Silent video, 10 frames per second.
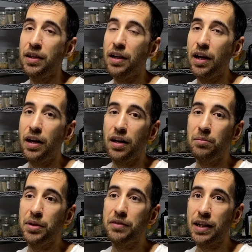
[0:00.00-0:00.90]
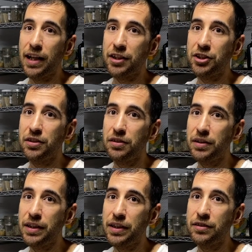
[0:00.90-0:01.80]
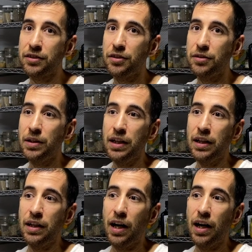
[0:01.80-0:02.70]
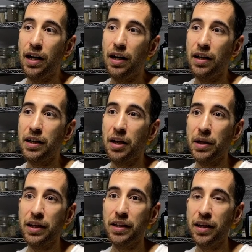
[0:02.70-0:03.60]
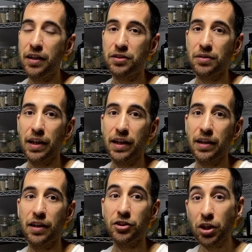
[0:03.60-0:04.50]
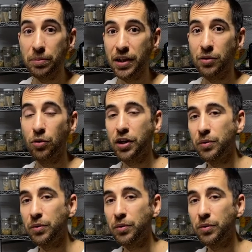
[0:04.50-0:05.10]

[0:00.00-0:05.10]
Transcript: uh, a bit of a collection already. So uh, now I need to get into like Adobe and working